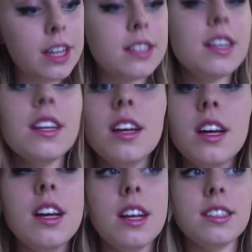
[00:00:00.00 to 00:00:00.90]
It did
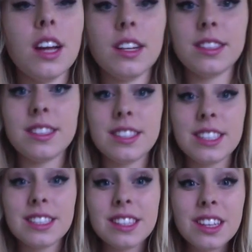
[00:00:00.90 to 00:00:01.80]
stay on
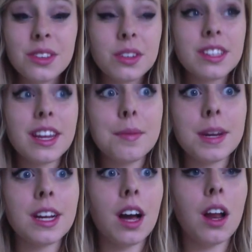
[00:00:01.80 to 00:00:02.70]
decently throughout the day, but
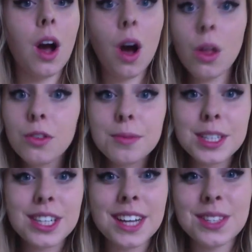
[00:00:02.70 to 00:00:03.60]
it got all over my
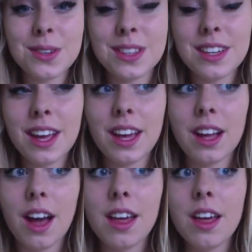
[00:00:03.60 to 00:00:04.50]
chest throughout the day. It
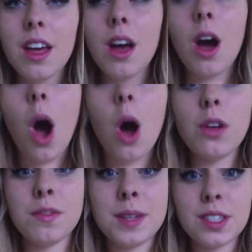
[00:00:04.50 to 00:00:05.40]
got
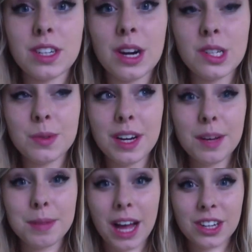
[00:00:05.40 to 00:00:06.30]
all over my shirt. I was wearing
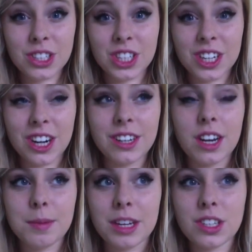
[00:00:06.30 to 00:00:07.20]
a black shirt, or
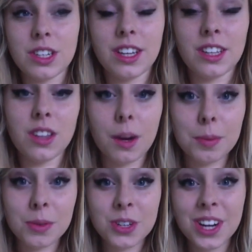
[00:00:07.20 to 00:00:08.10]
not a black shirt, like a dark
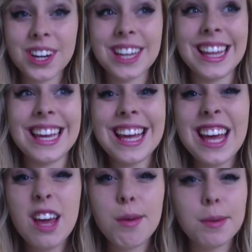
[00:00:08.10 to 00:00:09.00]
blue shirt, and like
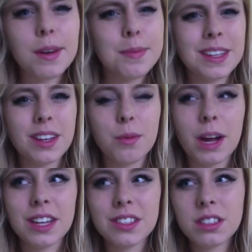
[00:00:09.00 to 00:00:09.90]
people could be like,
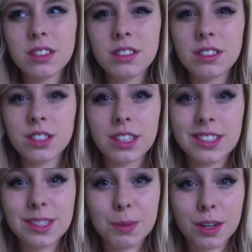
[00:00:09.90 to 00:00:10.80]
why is your
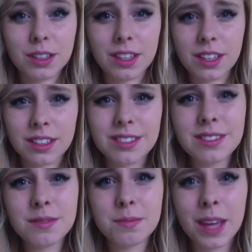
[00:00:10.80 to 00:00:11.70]
chest sparkly
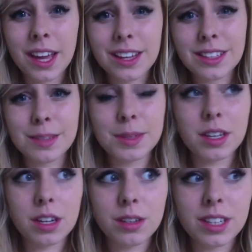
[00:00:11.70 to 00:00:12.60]
and pink? And then they'd be
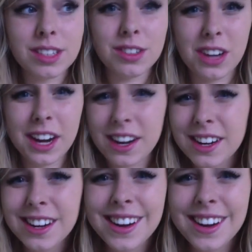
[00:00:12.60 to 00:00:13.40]
like, oh, I guess your hair.